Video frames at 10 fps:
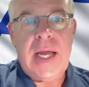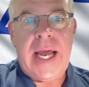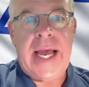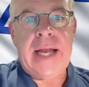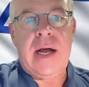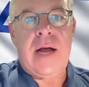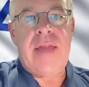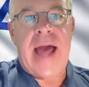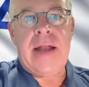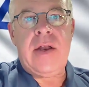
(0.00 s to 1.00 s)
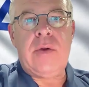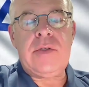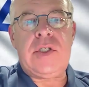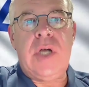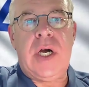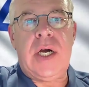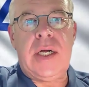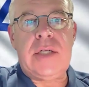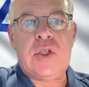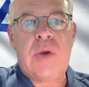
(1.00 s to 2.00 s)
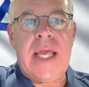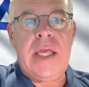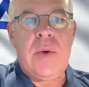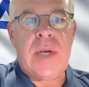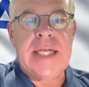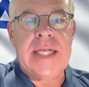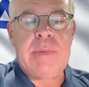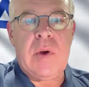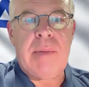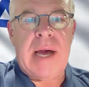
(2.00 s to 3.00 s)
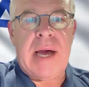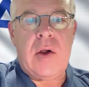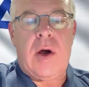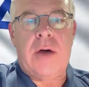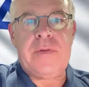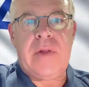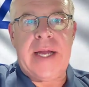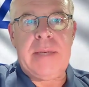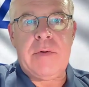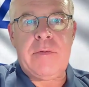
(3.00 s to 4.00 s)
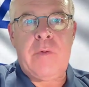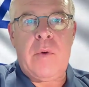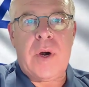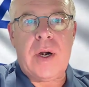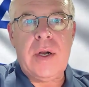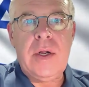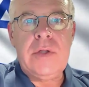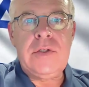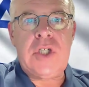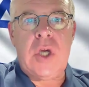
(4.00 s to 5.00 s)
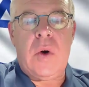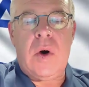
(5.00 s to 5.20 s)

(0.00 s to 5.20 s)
And on that note, Trey, you and I spoke about it offline before. Joe